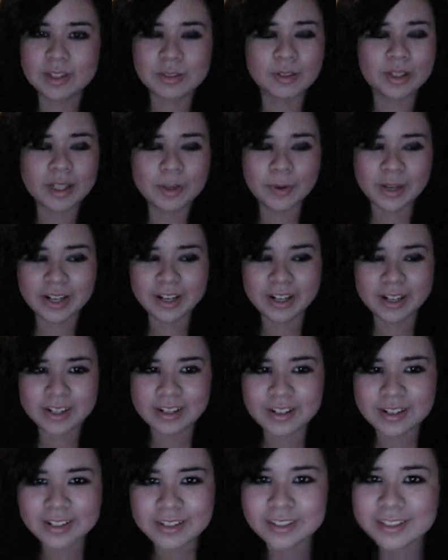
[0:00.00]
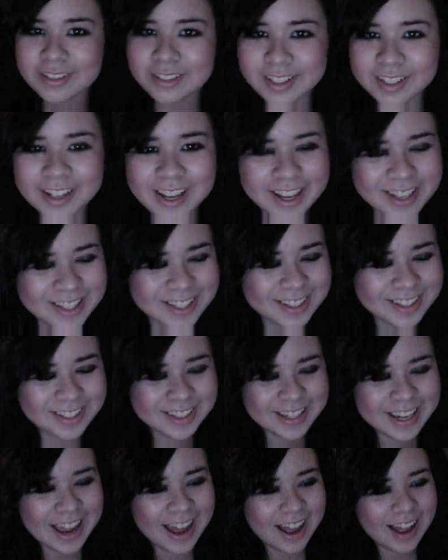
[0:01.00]
It's really weird. Yes,
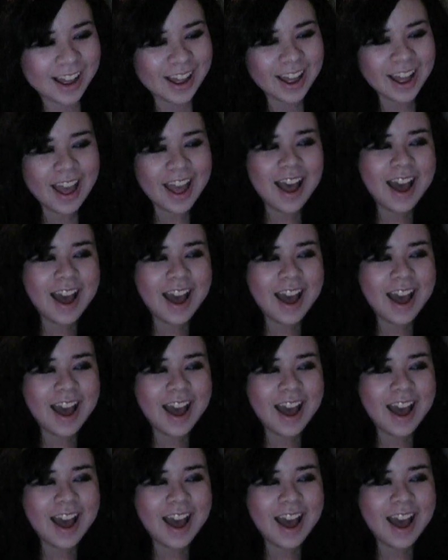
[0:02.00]
yeah.